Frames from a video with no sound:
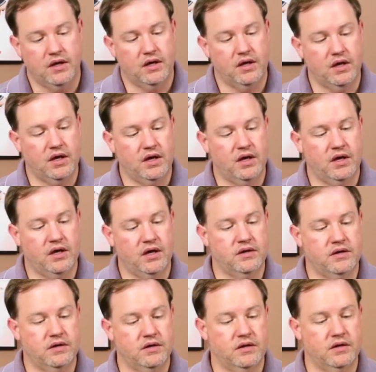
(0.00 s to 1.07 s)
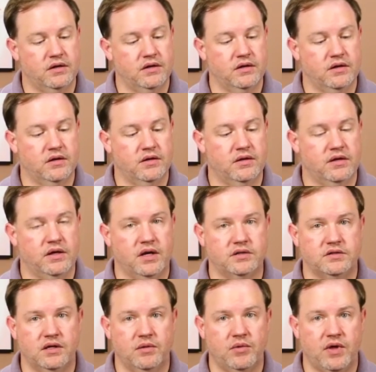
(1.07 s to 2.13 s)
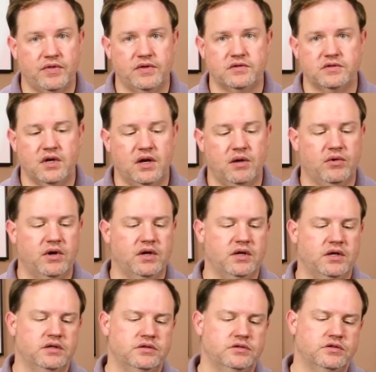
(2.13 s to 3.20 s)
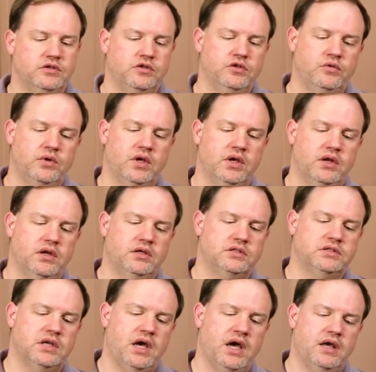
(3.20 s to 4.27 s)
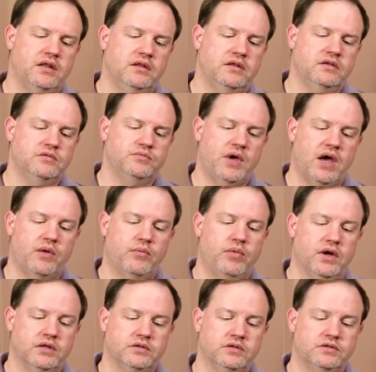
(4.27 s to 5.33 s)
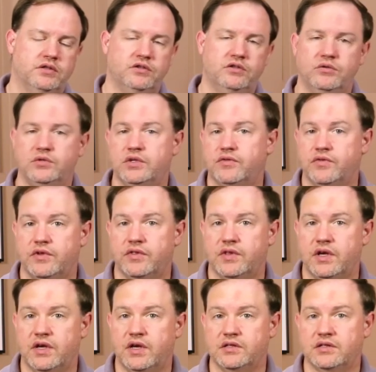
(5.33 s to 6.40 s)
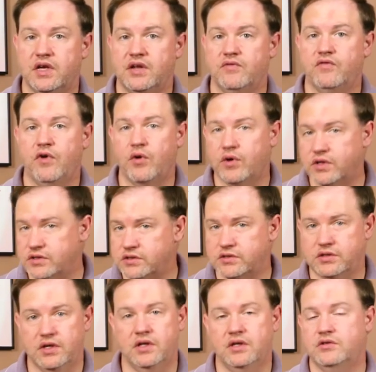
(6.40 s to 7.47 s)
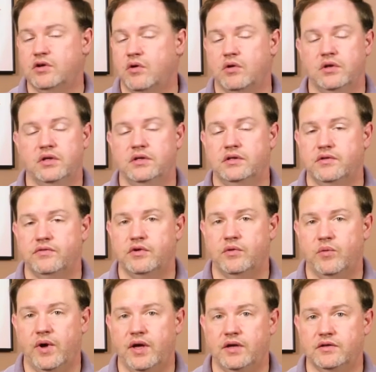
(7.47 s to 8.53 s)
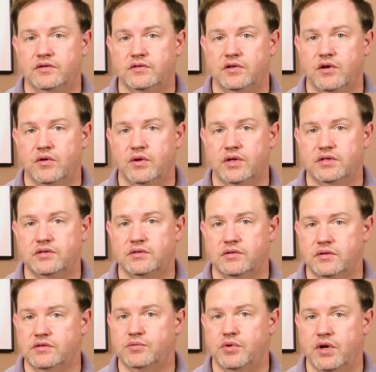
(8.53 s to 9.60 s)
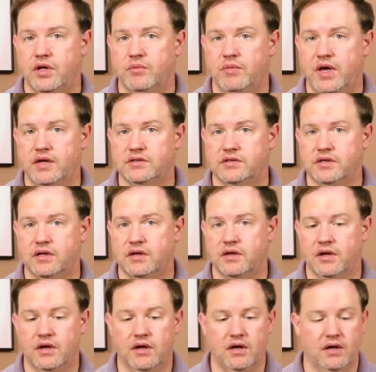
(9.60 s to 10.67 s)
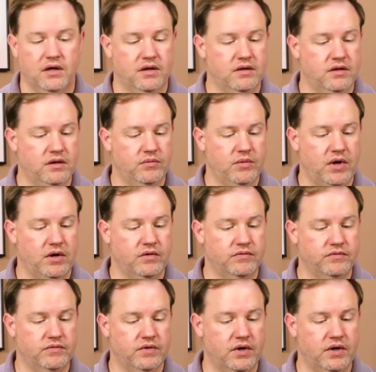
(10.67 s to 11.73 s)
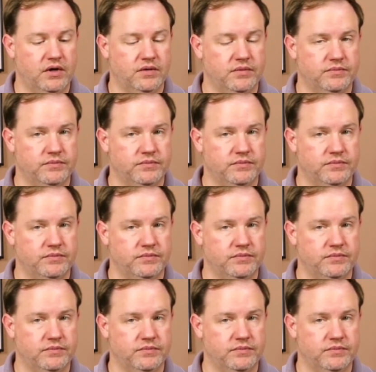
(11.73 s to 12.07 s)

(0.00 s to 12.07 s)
And the nice thing about this camera is you can assign these back buttons to do different things and focus in totally different ways. So it's, it's pretty amazing the amount of uh,